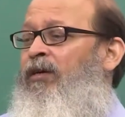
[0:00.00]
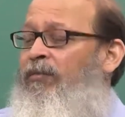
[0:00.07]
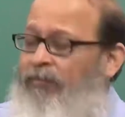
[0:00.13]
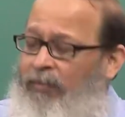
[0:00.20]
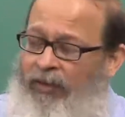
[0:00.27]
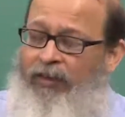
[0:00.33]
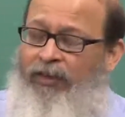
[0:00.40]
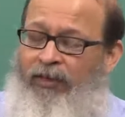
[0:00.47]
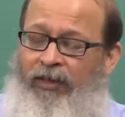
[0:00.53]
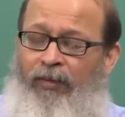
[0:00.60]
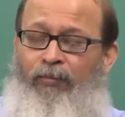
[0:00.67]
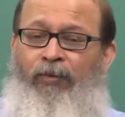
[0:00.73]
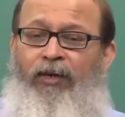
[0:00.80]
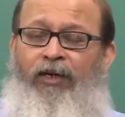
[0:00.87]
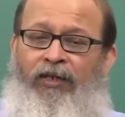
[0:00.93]
basic
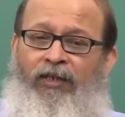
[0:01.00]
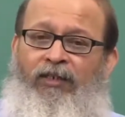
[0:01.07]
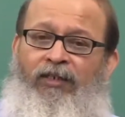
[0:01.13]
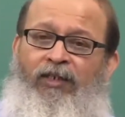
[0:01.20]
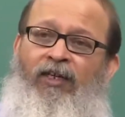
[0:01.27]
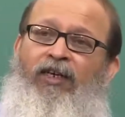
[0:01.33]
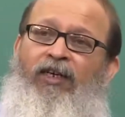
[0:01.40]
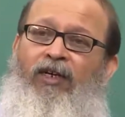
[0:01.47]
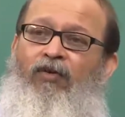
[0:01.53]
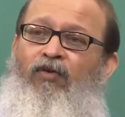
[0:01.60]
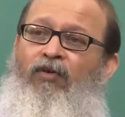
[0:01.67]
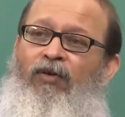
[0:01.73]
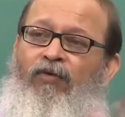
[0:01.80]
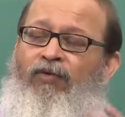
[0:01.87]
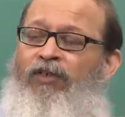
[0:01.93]
template is there and
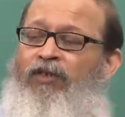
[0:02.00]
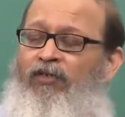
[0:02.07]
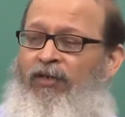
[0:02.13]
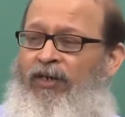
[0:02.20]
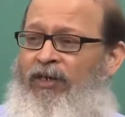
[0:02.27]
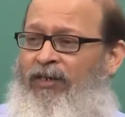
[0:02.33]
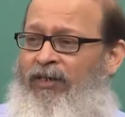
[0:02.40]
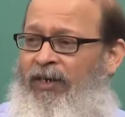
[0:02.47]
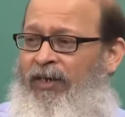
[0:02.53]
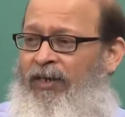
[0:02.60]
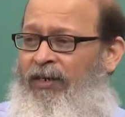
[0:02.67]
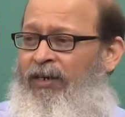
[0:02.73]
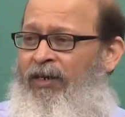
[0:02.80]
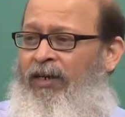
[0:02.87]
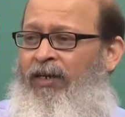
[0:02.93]
over which you can
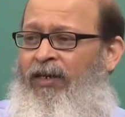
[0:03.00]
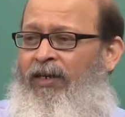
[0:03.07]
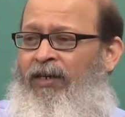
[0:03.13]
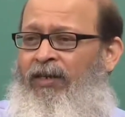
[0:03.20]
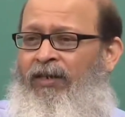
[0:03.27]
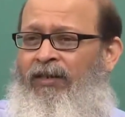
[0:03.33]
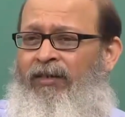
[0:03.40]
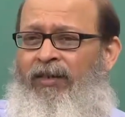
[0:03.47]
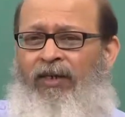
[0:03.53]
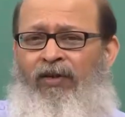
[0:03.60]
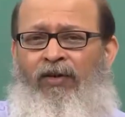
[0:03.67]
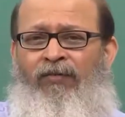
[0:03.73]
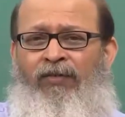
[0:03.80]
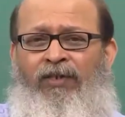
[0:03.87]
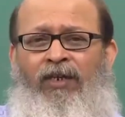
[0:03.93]
train, then
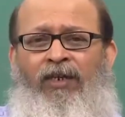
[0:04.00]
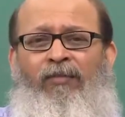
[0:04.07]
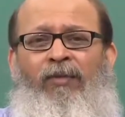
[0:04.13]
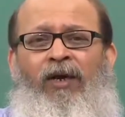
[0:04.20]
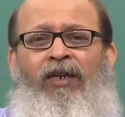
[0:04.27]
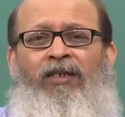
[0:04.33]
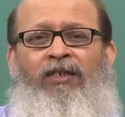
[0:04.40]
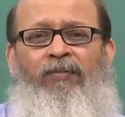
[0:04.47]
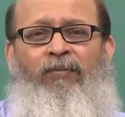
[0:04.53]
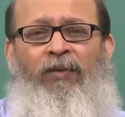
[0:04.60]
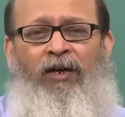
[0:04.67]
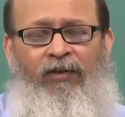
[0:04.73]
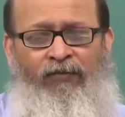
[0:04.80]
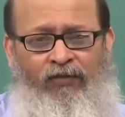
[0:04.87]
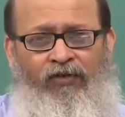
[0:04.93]
obviously man is a
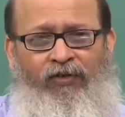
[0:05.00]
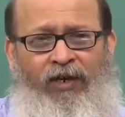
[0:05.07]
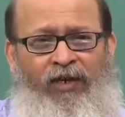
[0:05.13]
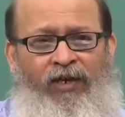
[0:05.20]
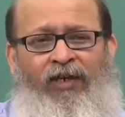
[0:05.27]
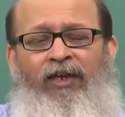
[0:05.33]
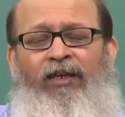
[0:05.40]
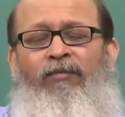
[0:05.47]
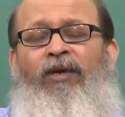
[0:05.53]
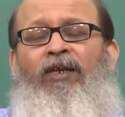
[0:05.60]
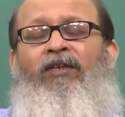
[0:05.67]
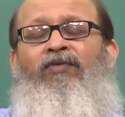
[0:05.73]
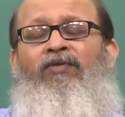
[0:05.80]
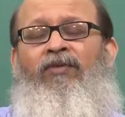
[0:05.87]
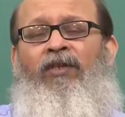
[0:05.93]
part of society and man
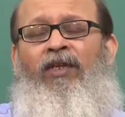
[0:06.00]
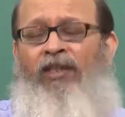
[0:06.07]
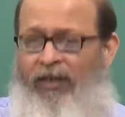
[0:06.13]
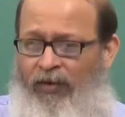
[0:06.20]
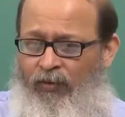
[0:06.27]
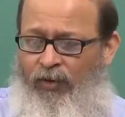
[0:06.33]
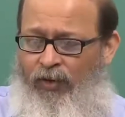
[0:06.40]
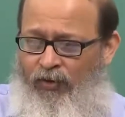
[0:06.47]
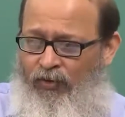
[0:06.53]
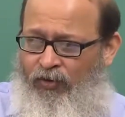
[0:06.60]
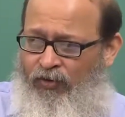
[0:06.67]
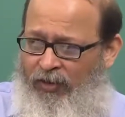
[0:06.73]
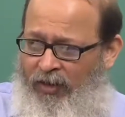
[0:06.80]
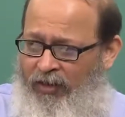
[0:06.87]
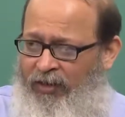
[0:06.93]
is nothing without
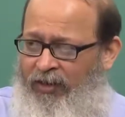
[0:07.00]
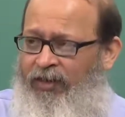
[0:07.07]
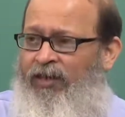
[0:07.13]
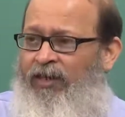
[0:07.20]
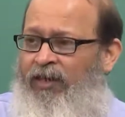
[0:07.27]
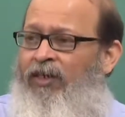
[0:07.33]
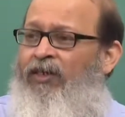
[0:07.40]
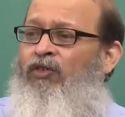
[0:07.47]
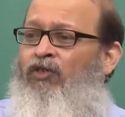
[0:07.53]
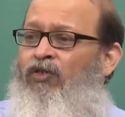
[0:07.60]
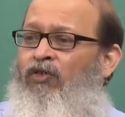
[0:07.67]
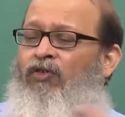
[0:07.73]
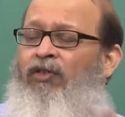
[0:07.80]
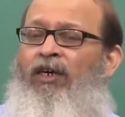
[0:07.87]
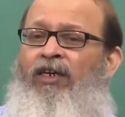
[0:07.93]
society. So,
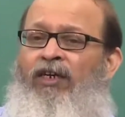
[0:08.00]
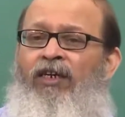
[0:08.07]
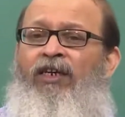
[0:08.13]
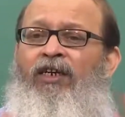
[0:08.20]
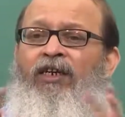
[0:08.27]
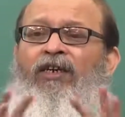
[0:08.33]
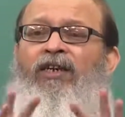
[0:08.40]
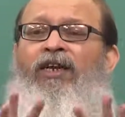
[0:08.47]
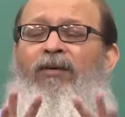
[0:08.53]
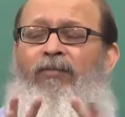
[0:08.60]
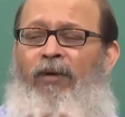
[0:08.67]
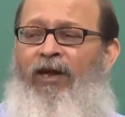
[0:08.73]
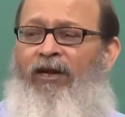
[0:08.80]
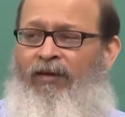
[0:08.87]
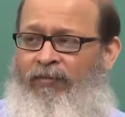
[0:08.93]
society can train
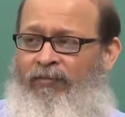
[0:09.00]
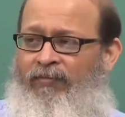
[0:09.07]
man.